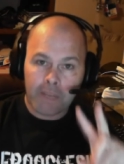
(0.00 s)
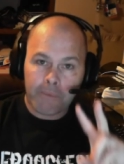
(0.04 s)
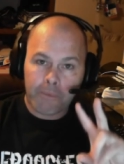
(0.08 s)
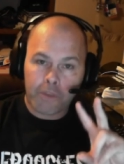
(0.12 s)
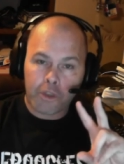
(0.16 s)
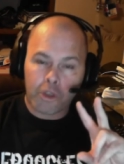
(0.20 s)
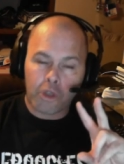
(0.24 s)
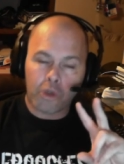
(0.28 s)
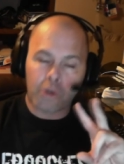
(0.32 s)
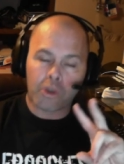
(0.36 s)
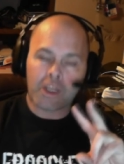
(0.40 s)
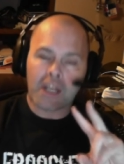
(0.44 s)

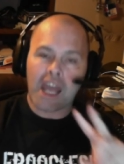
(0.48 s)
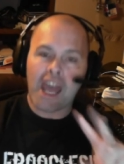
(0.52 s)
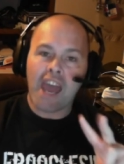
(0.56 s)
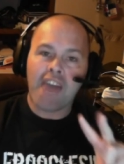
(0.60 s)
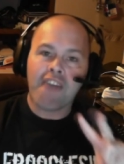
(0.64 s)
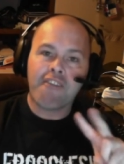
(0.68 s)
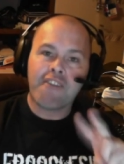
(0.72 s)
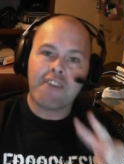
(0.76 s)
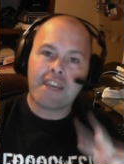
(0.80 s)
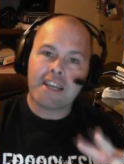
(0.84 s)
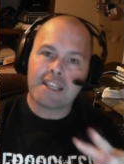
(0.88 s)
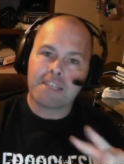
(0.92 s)
called
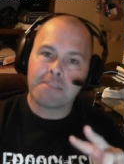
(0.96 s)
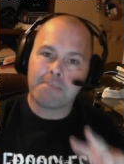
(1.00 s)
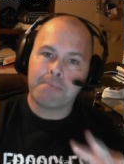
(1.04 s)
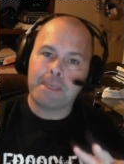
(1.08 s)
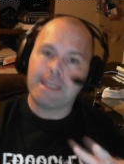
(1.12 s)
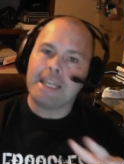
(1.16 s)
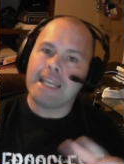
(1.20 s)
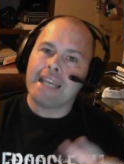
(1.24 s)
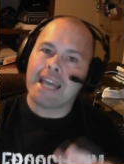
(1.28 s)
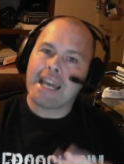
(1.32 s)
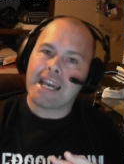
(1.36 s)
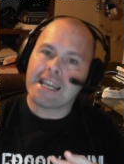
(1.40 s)

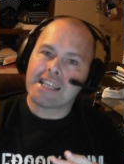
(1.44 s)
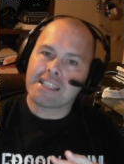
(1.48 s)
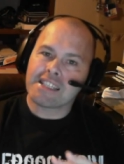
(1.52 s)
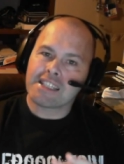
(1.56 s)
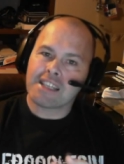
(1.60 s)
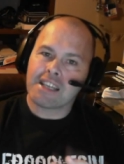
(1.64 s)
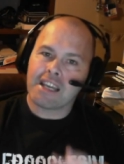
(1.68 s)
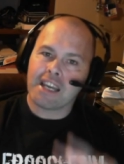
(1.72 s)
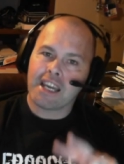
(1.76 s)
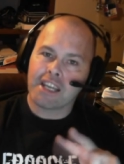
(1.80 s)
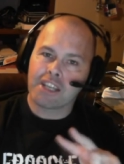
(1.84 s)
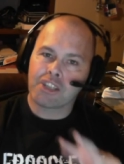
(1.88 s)

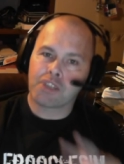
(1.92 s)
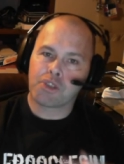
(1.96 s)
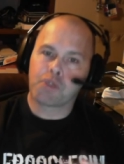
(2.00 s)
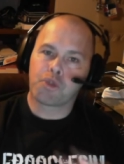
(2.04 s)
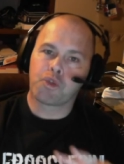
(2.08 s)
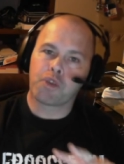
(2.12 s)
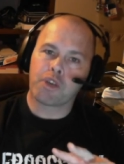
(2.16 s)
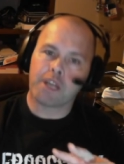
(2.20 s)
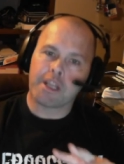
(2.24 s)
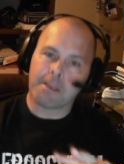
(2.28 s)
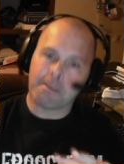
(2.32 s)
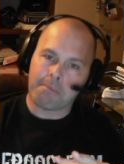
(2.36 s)
FSPS
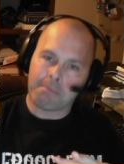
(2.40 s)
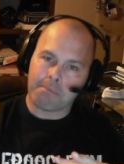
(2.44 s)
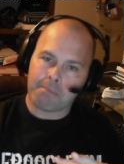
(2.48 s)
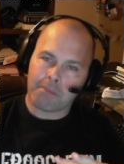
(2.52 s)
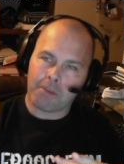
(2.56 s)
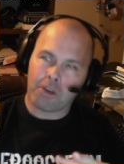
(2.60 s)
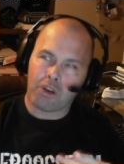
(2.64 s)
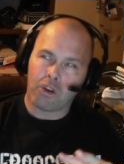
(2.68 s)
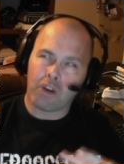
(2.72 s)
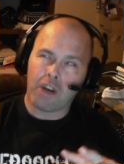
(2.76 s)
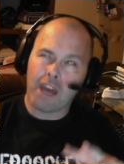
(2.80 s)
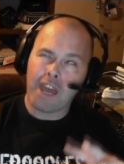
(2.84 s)
Extreme
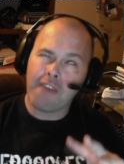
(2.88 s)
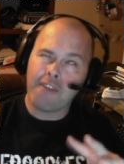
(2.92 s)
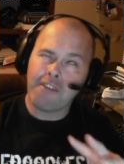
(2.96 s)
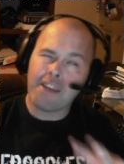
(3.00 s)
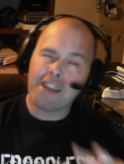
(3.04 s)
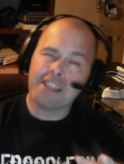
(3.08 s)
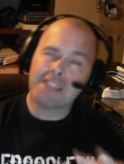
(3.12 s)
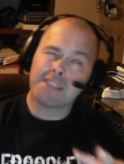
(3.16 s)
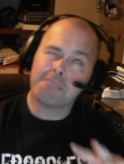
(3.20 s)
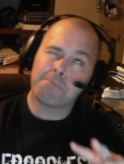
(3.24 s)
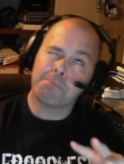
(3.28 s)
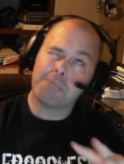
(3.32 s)
or
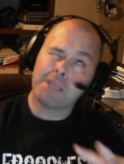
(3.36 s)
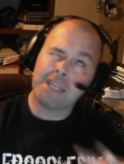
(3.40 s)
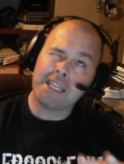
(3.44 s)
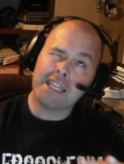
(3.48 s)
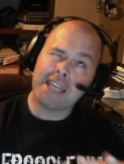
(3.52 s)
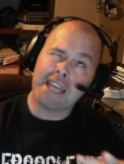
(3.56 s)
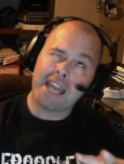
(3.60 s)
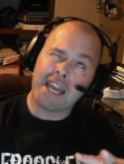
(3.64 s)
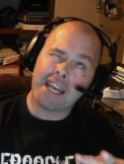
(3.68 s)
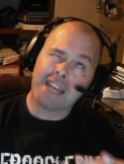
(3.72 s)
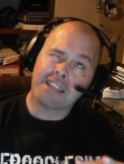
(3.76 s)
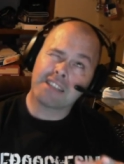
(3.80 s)

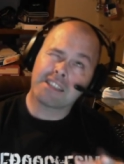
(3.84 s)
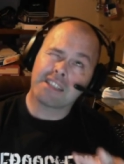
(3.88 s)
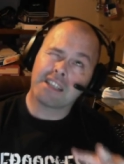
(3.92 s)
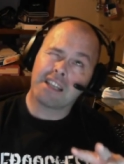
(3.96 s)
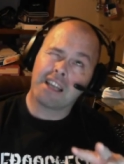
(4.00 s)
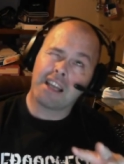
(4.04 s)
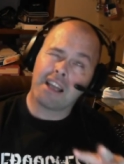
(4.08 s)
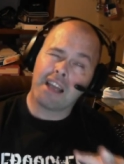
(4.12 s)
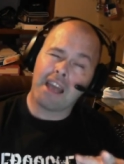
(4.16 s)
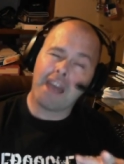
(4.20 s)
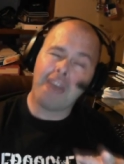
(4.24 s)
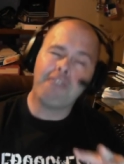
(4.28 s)
FSPX
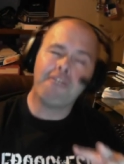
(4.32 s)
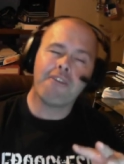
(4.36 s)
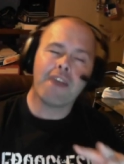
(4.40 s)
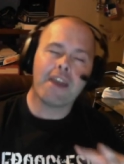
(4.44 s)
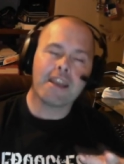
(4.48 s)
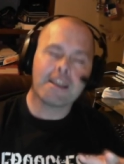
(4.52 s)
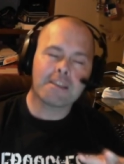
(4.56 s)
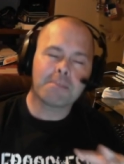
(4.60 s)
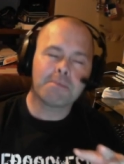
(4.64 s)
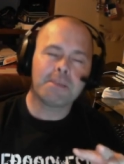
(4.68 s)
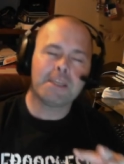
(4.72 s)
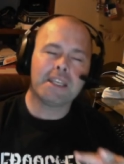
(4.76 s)

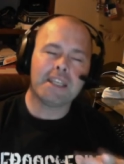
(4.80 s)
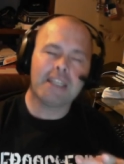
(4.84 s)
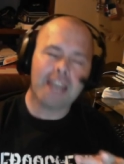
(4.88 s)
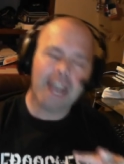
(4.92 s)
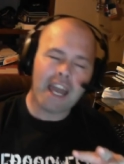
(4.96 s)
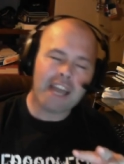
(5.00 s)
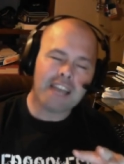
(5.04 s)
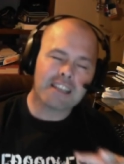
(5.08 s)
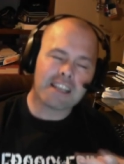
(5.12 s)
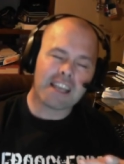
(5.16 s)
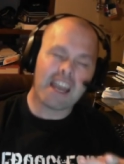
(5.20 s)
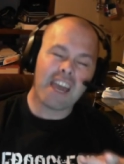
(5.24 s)

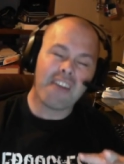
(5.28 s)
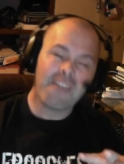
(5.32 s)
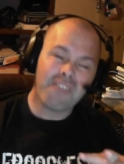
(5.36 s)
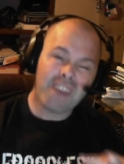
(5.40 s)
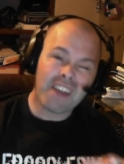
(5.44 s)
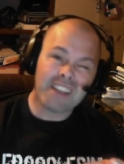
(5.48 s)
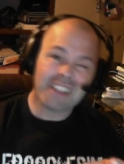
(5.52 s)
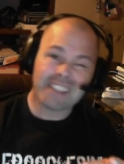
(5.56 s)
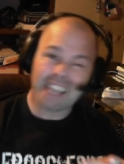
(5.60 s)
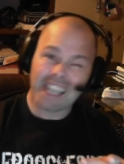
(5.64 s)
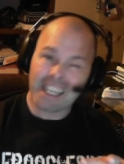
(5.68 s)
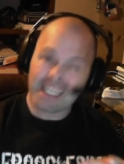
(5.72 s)
FSPS
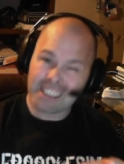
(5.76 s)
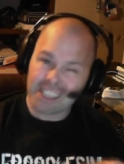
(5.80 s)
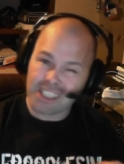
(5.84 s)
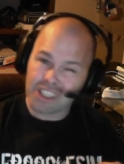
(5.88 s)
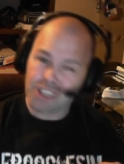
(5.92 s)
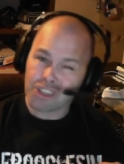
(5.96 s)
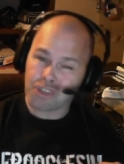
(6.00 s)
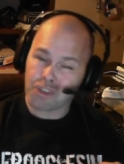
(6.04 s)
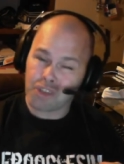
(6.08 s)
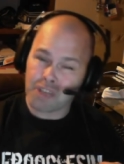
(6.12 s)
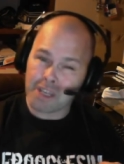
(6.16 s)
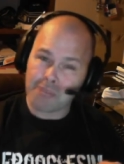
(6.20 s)
FSX
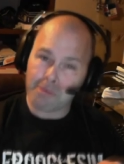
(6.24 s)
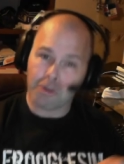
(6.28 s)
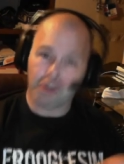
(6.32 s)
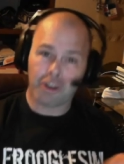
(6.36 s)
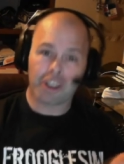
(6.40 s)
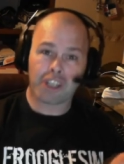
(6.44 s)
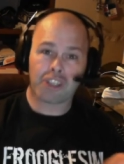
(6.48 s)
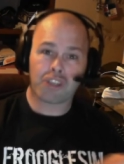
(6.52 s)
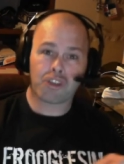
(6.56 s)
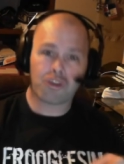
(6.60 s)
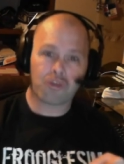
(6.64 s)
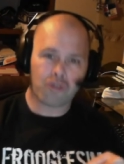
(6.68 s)
Extreme or
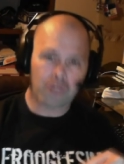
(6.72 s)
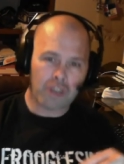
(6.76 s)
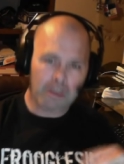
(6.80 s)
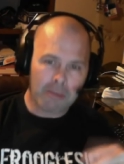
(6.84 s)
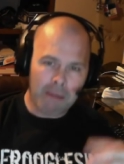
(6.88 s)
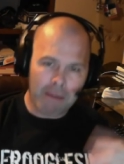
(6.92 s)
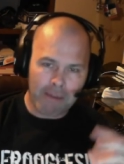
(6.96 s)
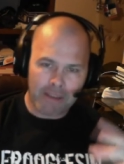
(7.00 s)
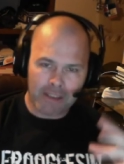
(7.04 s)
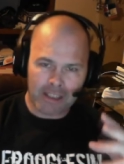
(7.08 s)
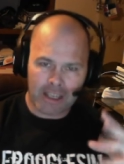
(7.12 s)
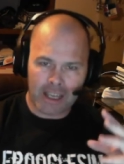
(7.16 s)
Extreme
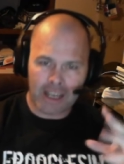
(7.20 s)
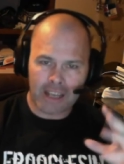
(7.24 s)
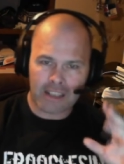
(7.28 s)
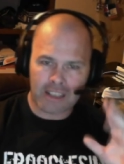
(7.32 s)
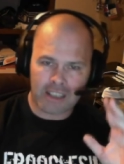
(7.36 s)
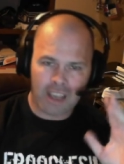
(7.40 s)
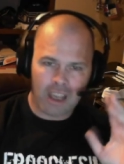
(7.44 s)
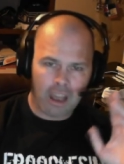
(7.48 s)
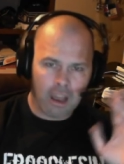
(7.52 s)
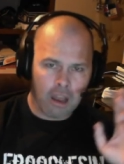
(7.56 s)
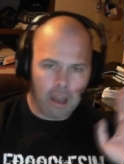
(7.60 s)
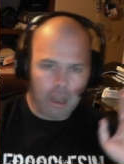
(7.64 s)
FSX.
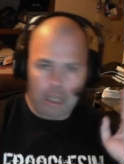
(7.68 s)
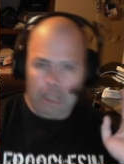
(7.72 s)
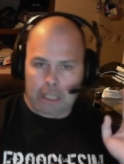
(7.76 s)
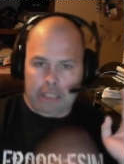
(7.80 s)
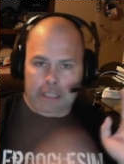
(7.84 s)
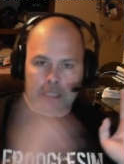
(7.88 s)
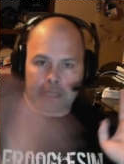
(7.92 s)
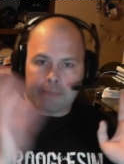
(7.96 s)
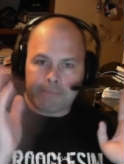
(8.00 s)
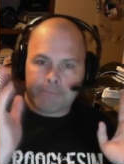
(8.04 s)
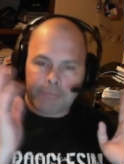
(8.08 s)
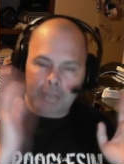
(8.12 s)

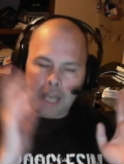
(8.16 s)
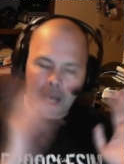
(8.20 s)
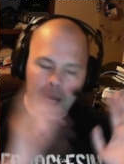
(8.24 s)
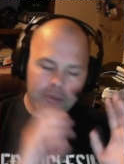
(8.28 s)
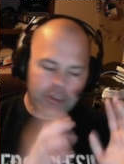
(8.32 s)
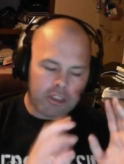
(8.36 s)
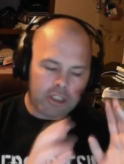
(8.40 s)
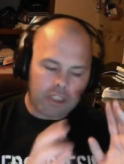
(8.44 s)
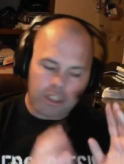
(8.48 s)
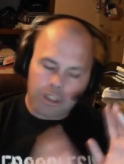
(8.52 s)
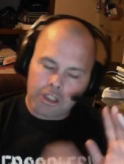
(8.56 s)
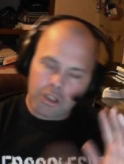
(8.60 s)
I'm
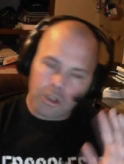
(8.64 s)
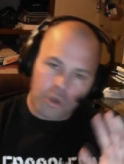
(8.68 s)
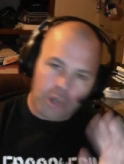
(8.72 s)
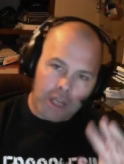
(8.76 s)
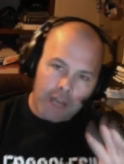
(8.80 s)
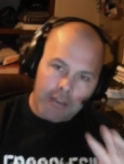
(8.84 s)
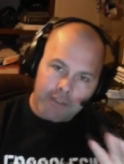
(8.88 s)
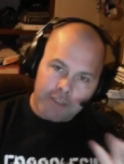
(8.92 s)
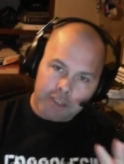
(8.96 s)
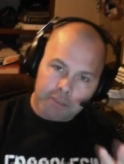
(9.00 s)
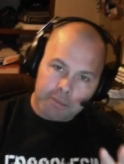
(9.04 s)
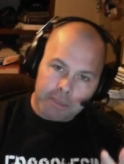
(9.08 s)
just going to call
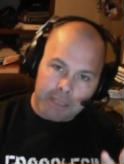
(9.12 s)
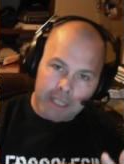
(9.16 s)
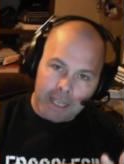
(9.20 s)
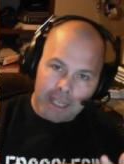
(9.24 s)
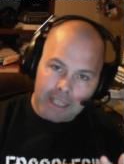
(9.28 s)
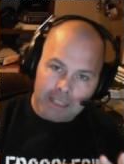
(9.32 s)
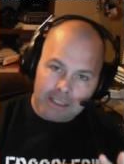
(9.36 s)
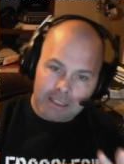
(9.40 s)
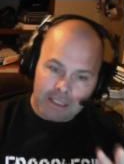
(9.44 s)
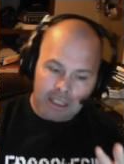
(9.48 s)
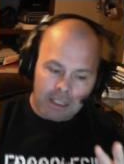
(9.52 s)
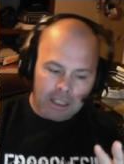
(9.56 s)
it FSPS.